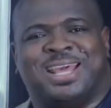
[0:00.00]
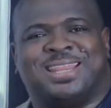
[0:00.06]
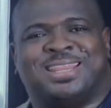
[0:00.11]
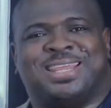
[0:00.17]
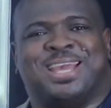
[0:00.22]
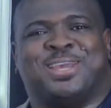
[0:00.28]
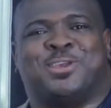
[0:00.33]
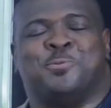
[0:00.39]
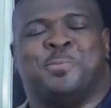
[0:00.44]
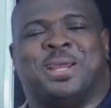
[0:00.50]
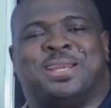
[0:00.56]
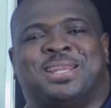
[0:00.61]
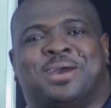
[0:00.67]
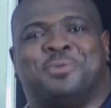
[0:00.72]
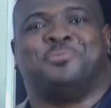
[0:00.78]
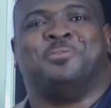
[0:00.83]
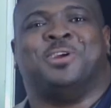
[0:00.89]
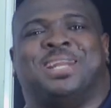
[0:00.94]
Thank you, my
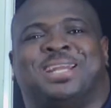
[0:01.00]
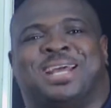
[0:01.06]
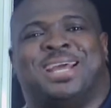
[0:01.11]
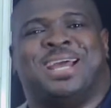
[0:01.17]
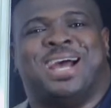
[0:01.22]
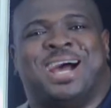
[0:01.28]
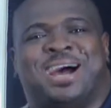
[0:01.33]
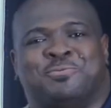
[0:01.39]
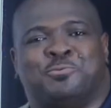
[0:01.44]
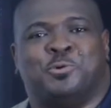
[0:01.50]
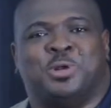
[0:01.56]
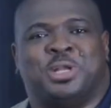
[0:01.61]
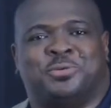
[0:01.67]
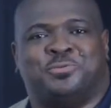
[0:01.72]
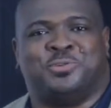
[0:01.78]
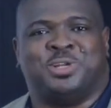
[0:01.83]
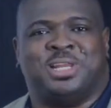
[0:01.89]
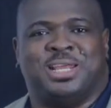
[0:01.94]
dear friend. Have a
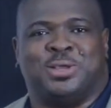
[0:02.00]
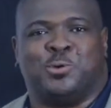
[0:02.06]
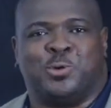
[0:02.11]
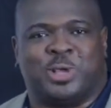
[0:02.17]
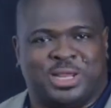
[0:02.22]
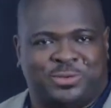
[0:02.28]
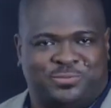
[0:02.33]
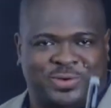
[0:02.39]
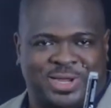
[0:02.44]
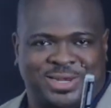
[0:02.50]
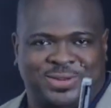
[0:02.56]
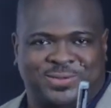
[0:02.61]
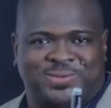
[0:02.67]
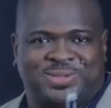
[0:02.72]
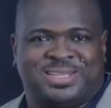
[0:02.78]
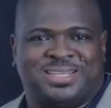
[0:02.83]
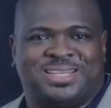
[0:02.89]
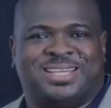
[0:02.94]
wonderful day. Go get value.
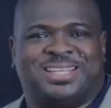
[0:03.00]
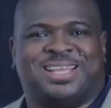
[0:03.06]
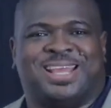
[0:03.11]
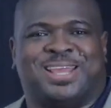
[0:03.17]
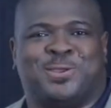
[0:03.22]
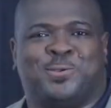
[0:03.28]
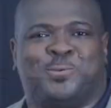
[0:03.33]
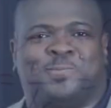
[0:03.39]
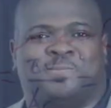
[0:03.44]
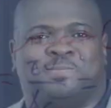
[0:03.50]
Thank you.